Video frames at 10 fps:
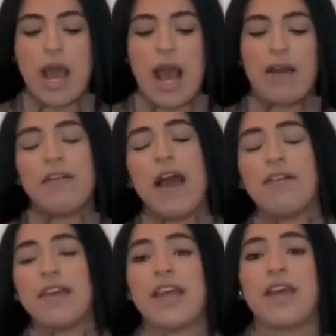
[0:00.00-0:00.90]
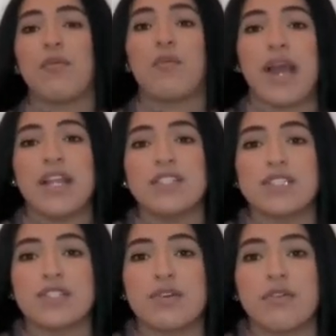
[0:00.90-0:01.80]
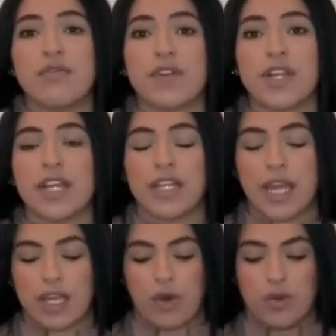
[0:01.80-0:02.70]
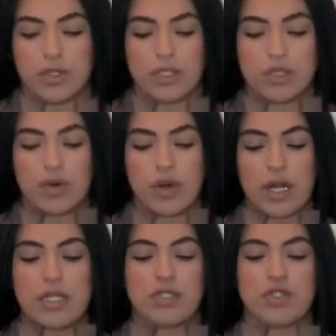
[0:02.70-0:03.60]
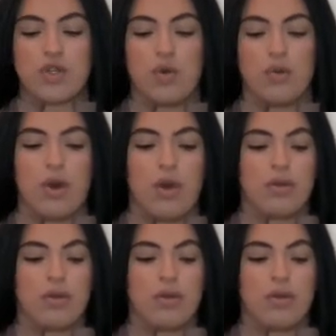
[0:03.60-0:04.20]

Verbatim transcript: I haven't went to a freaking like Ulta store in so long.